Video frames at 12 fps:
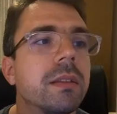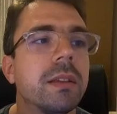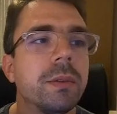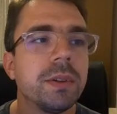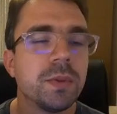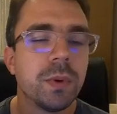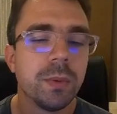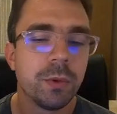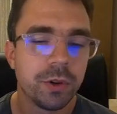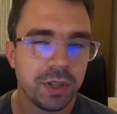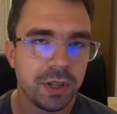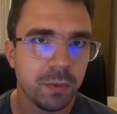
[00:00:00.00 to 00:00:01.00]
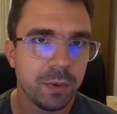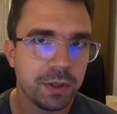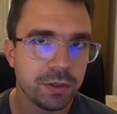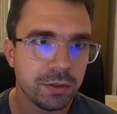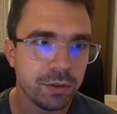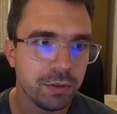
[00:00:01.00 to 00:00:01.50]
there is one more thing we
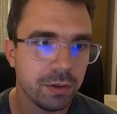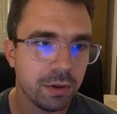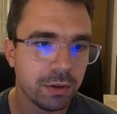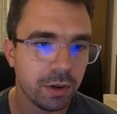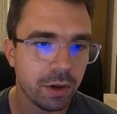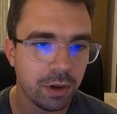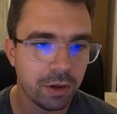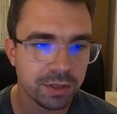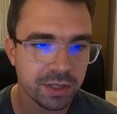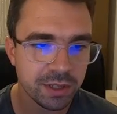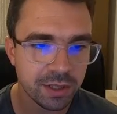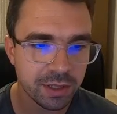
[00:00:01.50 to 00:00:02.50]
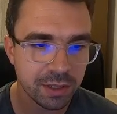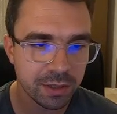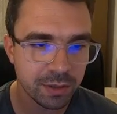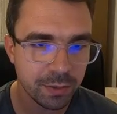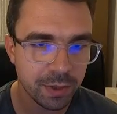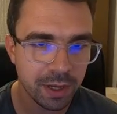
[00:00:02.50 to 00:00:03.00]
need to do. On
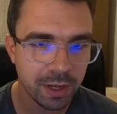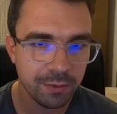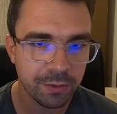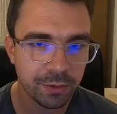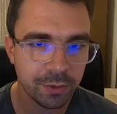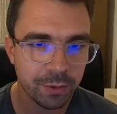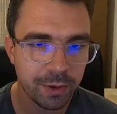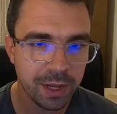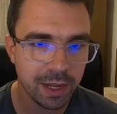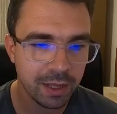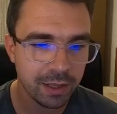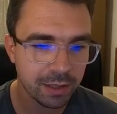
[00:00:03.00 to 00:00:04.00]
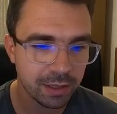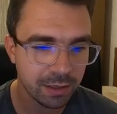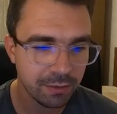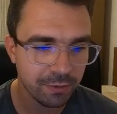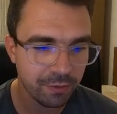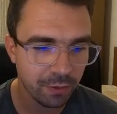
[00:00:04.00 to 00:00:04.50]
hosts, we have to create
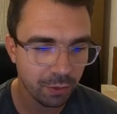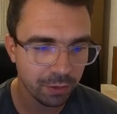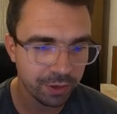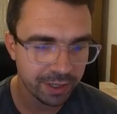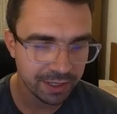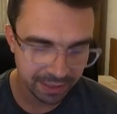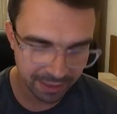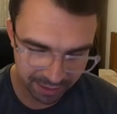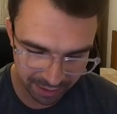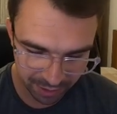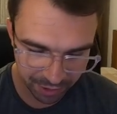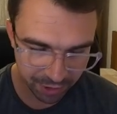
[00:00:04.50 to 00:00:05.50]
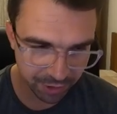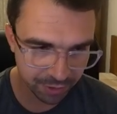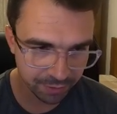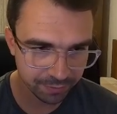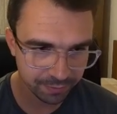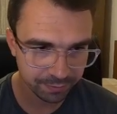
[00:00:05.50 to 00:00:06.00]
folder SSH,
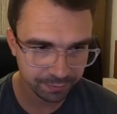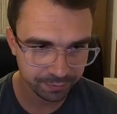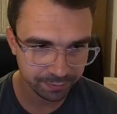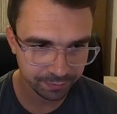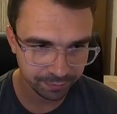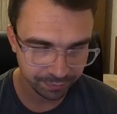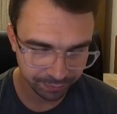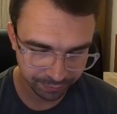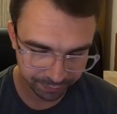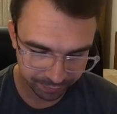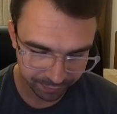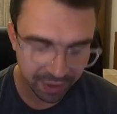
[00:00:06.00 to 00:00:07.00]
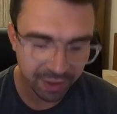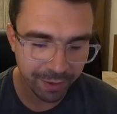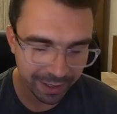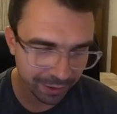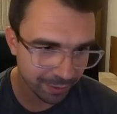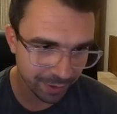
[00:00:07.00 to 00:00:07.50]

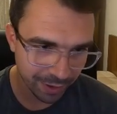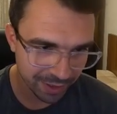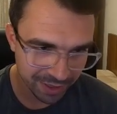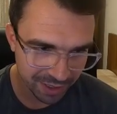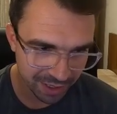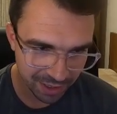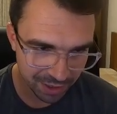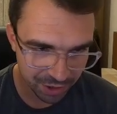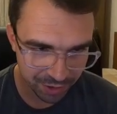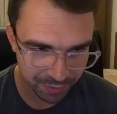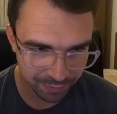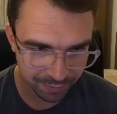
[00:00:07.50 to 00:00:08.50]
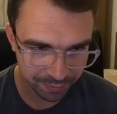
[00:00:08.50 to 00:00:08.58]
directory SSH.